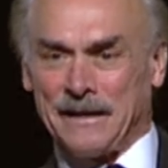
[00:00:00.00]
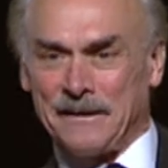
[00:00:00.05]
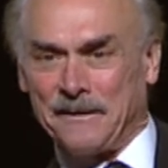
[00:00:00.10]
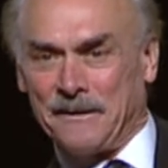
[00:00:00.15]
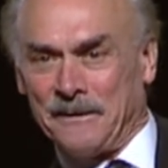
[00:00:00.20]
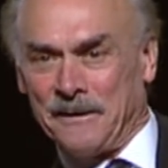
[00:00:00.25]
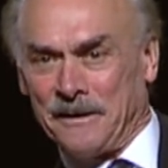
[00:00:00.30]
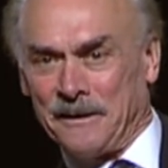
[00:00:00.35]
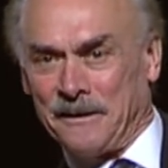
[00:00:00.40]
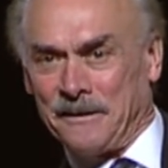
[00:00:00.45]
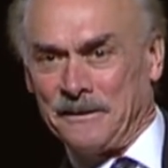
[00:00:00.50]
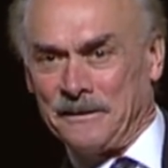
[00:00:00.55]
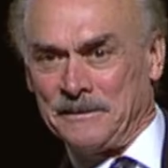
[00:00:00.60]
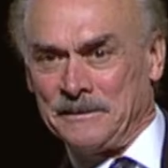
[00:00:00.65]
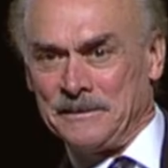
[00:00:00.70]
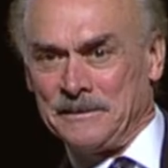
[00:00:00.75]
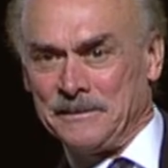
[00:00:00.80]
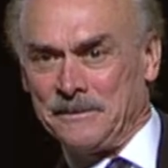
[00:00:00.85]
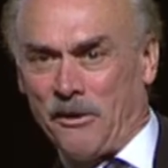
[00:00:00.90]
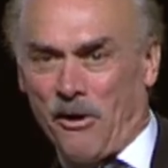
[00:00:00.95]
in our little
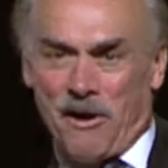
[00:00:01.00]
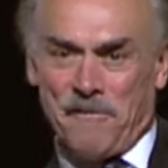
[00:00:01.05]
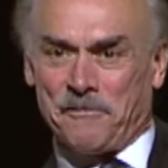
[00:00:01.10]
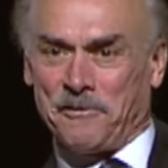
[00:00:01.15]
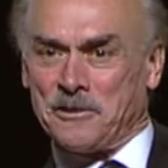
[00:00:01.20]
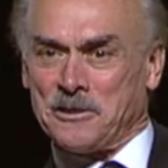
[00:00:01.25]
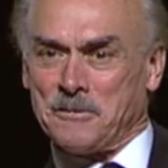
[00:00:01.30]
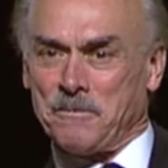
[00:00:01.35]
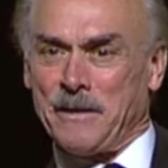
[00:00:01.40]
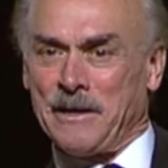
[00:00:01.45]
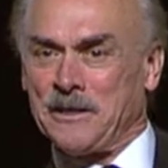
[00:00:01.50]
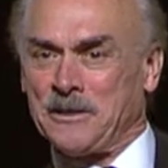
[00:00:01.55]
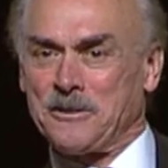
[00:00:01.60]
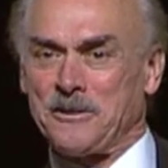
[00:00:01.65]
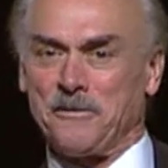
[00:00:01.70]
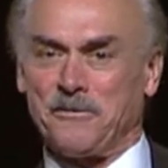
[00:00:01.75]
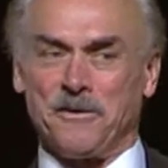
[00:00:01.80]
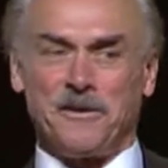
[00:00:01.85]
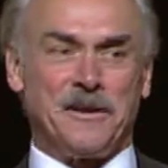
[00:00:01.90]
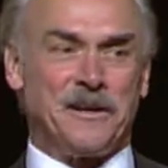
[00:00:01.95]
office space
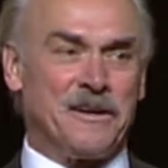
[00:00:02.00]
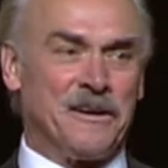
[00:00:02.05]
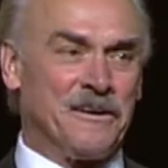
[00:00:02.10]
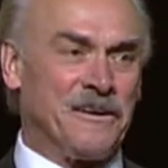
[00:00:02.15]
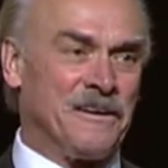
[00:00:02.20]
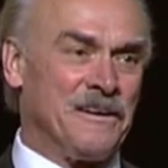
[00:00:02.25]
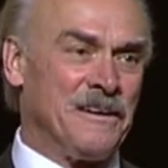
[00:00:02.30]
over there.